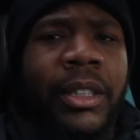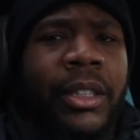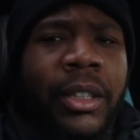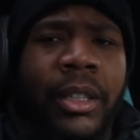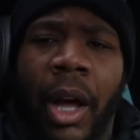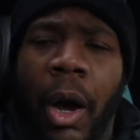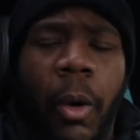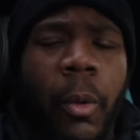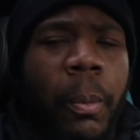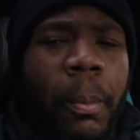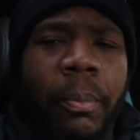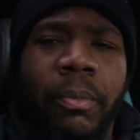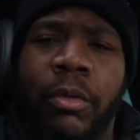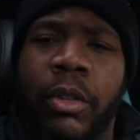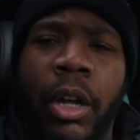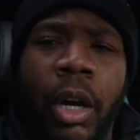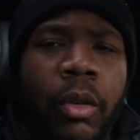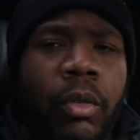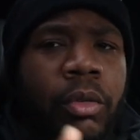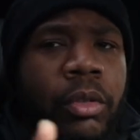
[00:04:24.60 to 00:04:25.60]

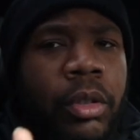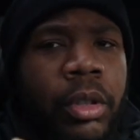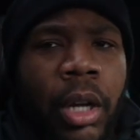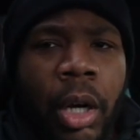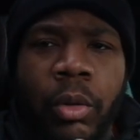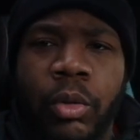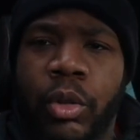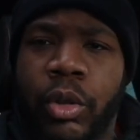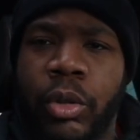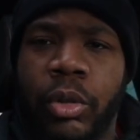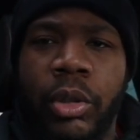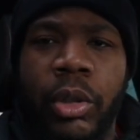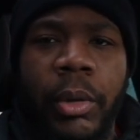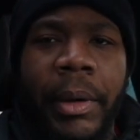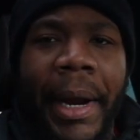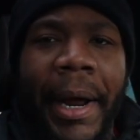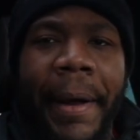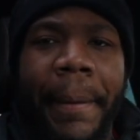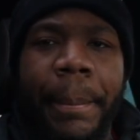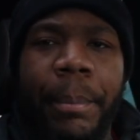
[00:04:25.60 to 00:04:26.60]
Don't you
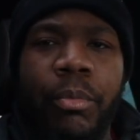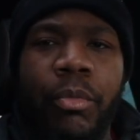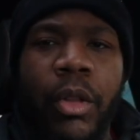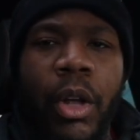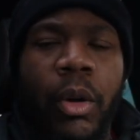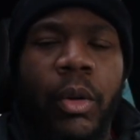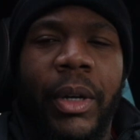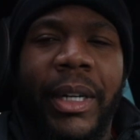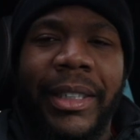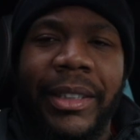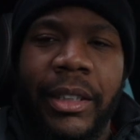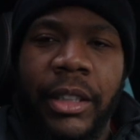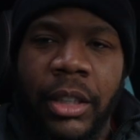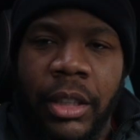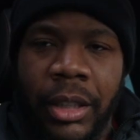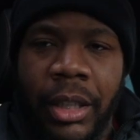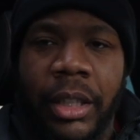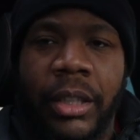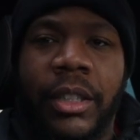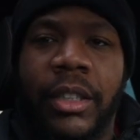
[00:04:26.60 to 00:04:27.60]
do that. Don't.
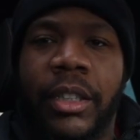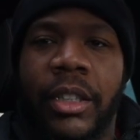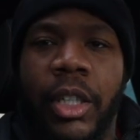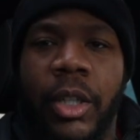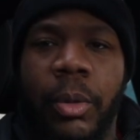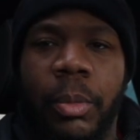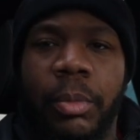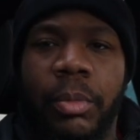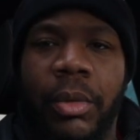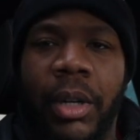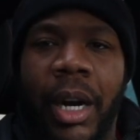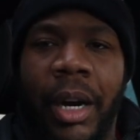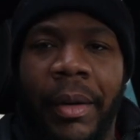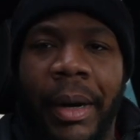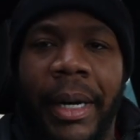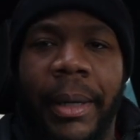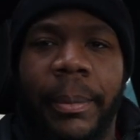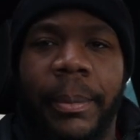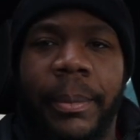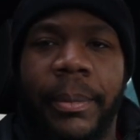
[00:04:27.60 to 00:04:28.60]
Genesis Coupe, all
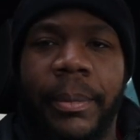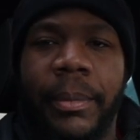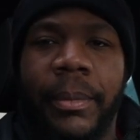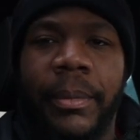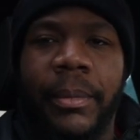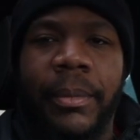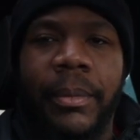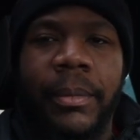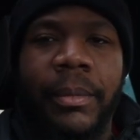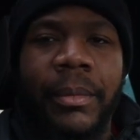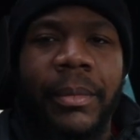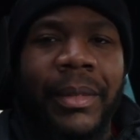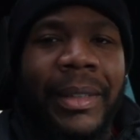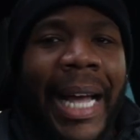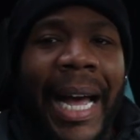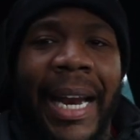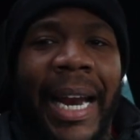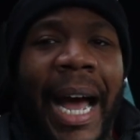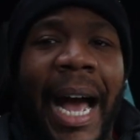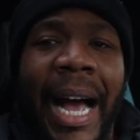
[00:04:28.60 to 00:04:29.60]
right?
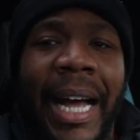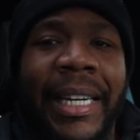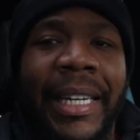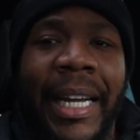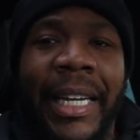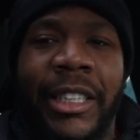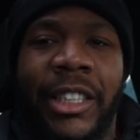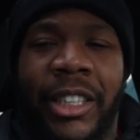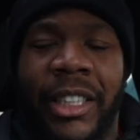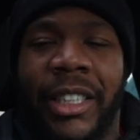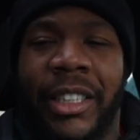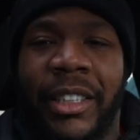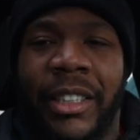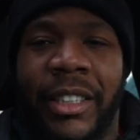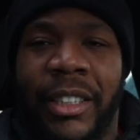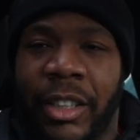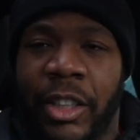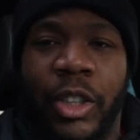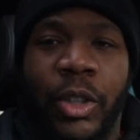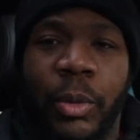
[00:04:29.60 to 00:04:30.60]
Not Hyundai
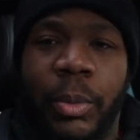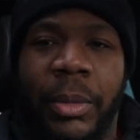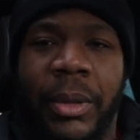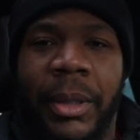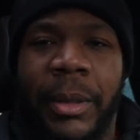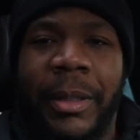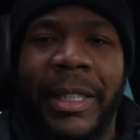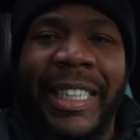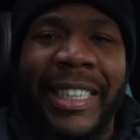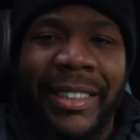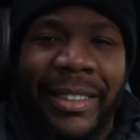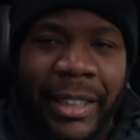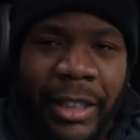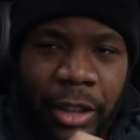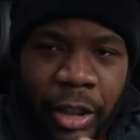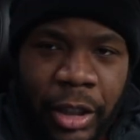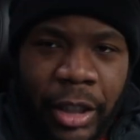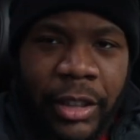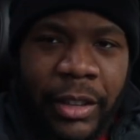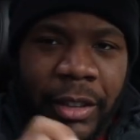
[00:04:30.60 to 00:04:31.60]
Genesis Coupe. It's a
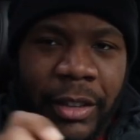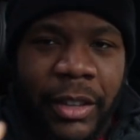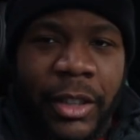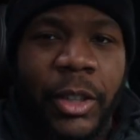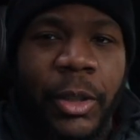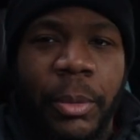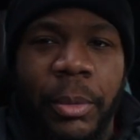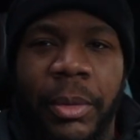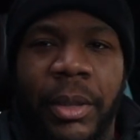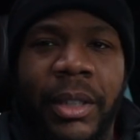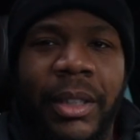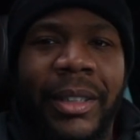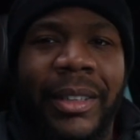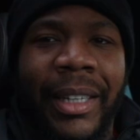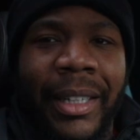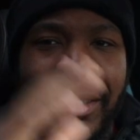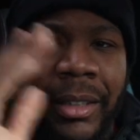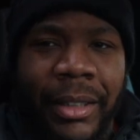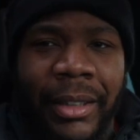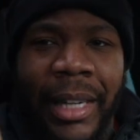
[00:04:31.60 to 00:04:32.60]
Genesis Coupe.
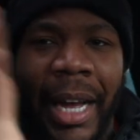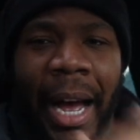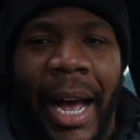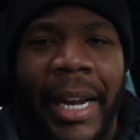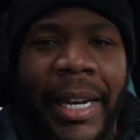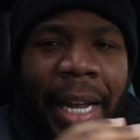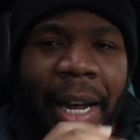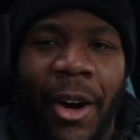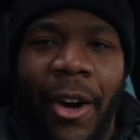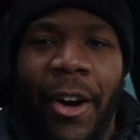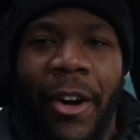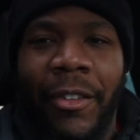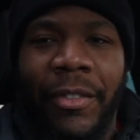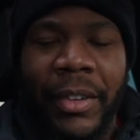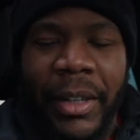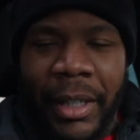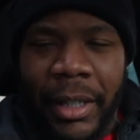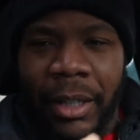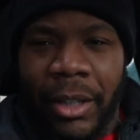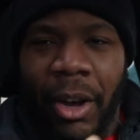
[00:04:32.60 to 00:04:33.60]
They took the Hyundai off
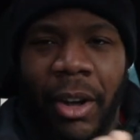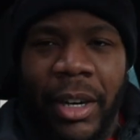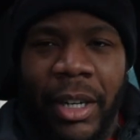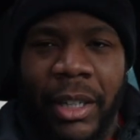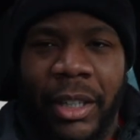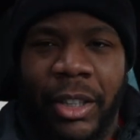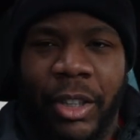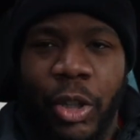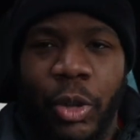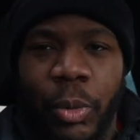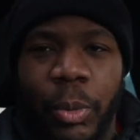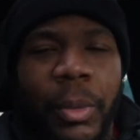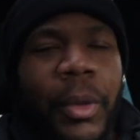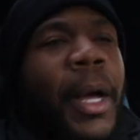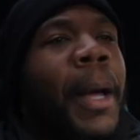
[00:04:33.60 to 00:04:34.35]
and called it a coupe.